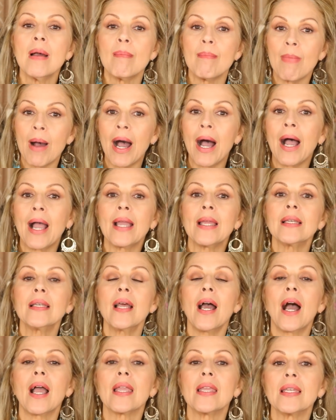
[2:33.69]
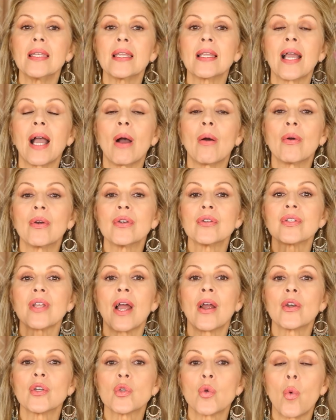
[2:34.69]
Mine eating hours
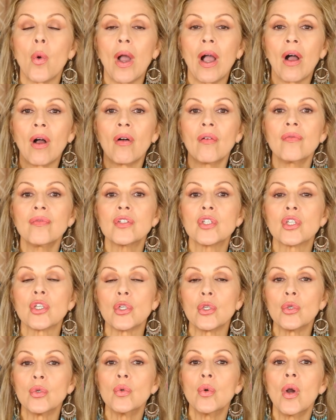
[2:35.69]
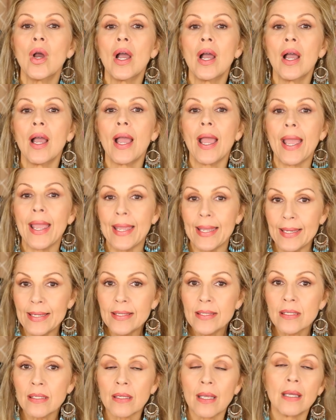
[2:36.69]
are 12 to
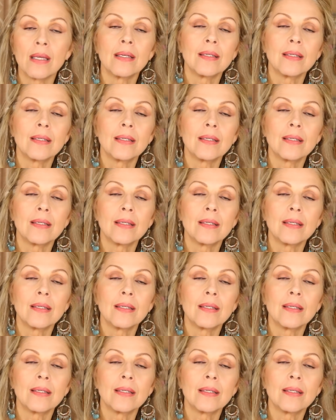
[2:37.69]
8.